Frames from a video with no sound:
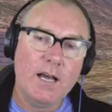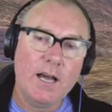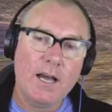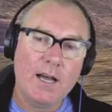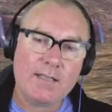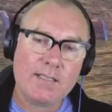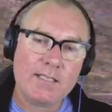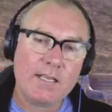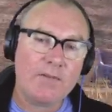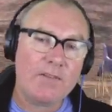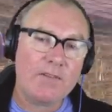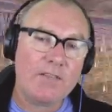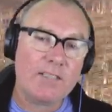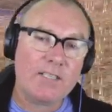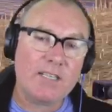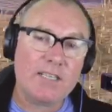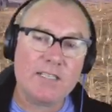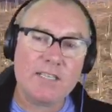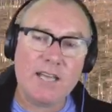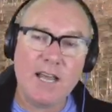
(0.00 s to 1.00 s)
uh, stuff
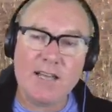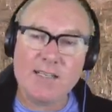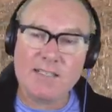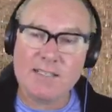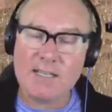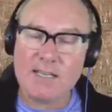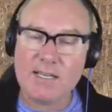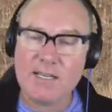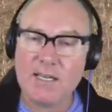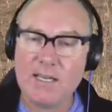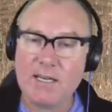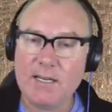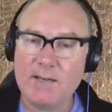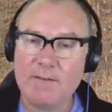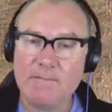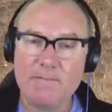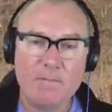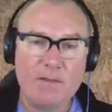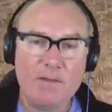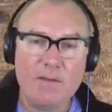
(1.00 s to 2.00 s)
that's in testing
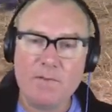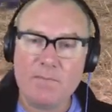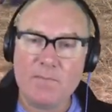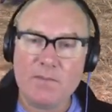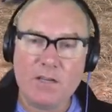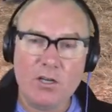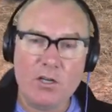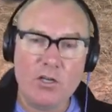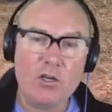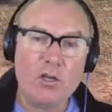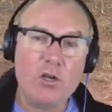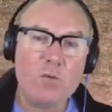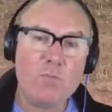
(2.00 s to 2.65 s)
and new